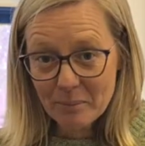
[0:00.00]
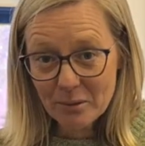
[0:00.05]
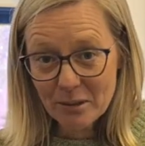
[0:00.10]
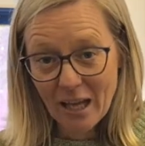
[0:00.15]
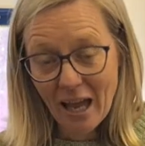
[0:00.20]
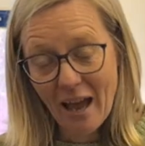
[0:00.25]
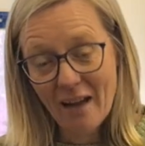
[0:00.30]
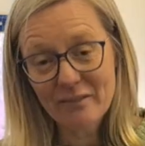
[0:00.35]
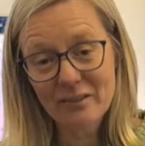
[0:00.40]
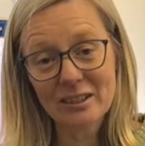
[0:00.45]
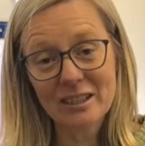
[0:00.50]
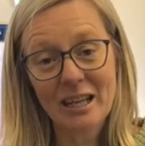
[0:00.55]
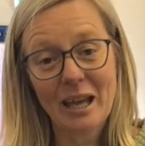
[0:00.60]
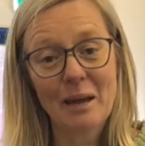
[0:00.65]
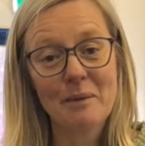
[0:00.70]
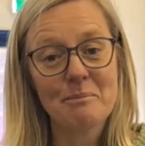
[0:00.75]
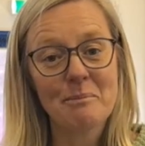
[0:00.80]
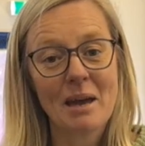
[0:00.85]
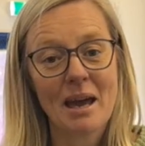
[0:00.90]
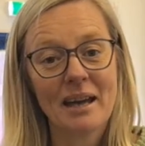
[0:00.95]
you haven't
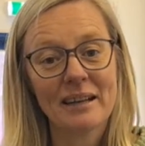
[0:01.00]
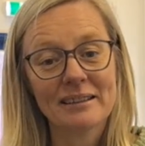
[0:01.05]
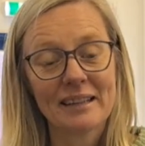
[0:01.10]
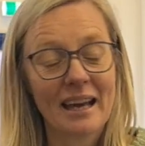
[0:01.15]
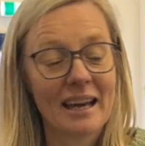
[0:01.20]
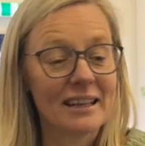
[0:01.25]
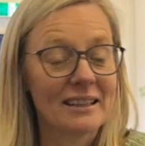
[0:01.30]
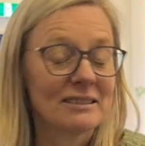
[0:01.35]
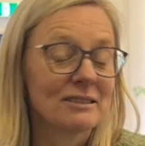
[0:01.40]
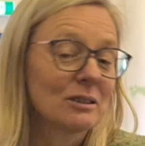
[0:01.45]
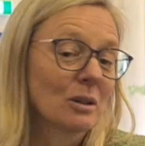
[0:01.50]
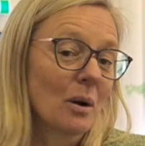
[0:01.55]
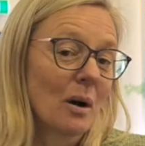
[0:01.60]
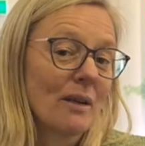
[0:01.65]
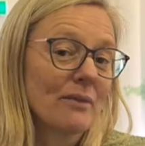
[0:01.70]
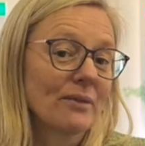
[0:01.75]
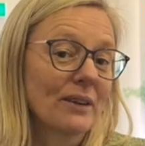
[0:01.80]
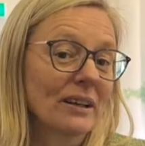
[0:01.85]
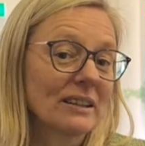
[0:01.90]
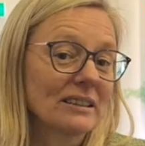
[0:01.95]
yet met and,
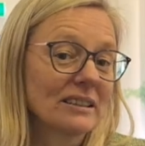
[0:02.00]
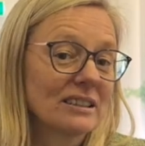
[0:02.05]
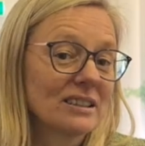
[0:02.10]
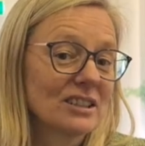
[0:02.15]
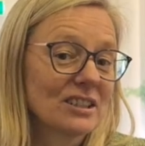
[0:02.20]
quite frankly,